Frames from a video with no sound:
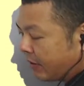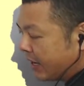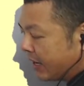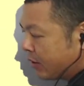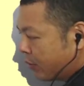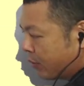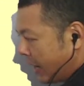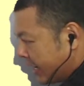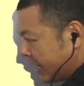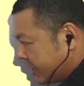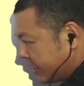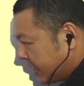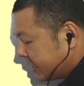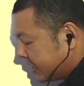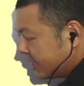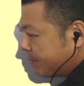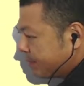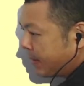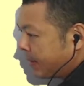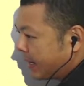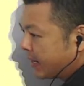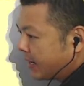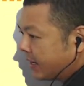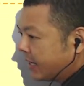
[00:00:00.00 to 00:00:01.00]
You adjust it
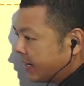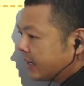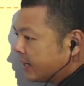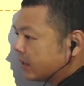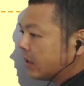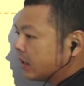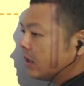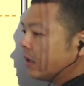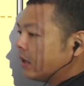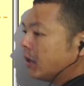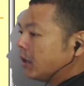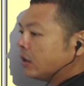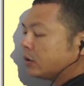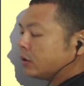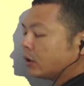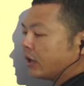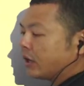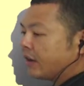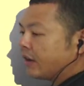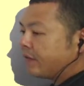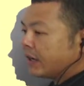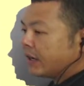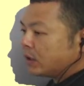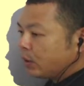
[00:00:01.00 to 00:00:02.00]
back again. So if
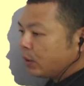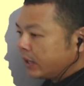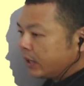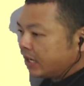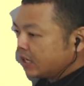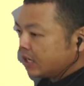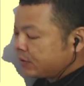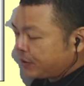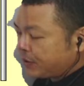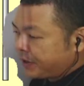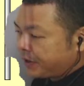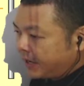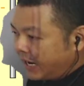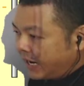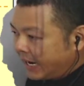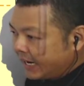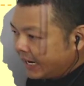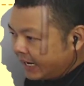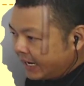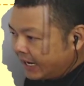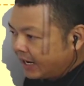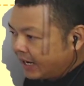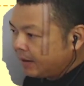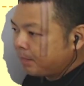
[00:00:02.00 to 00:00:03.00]
you're doing this with your
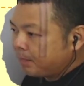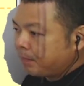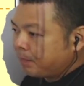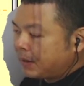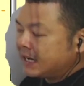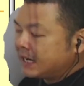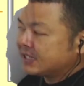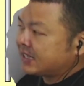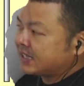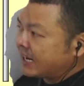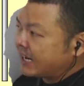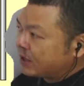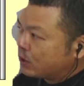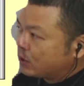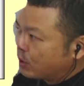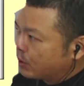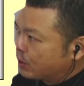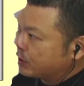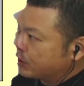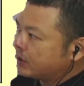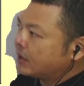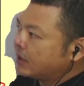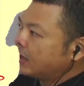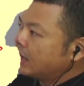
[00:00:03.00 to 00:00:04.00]
IA, please take
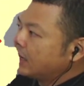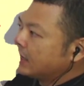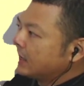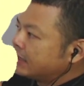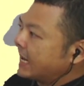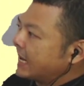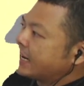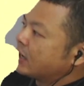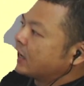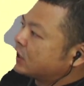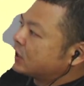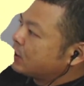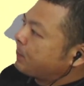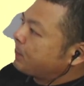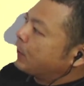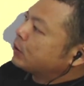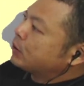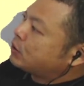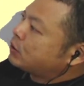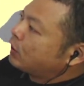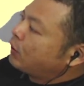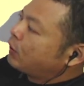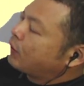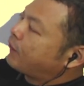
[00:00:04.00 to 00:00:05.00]
note that you're supposed to
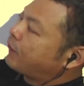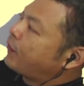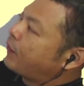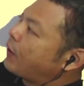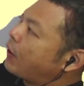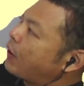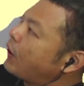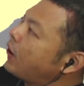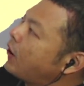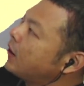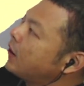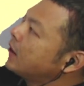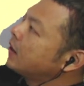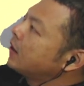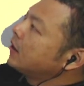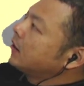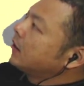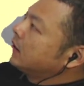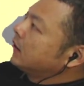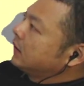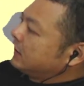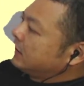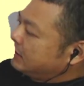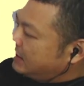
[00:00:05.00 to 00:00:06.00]
look for
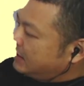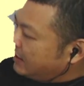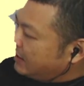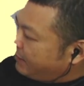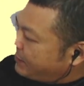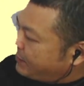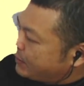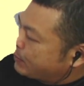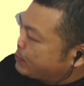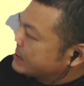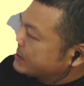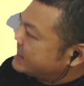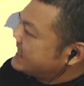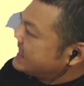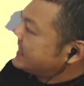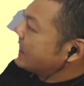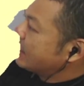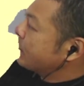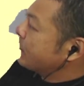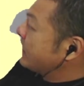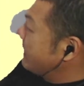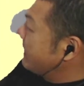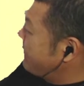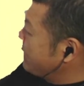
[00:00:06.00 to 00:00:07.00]
the frequency that will
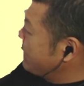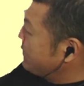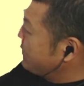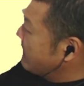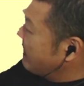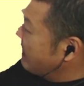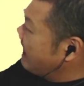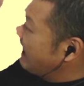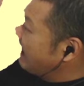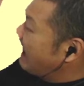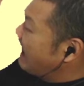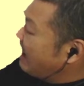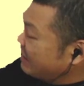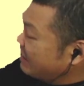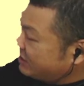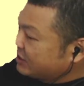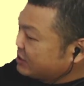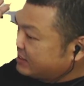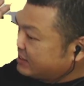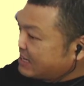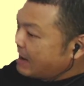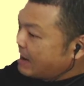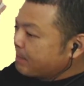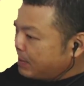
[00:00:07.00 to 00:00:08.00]
give you the largest
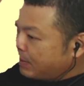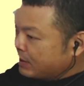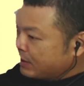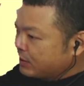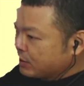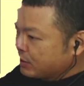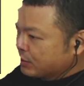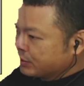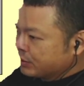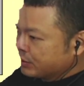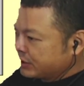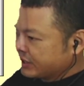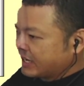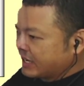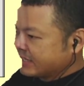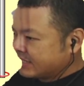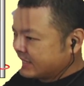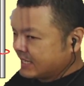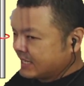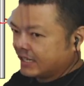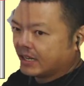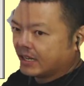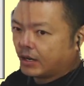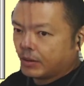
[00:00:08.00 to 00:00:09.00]
amplitude, which you can
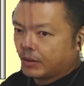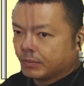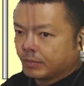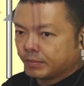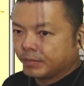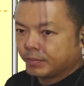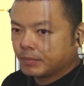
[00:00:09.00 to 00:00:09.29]
see now.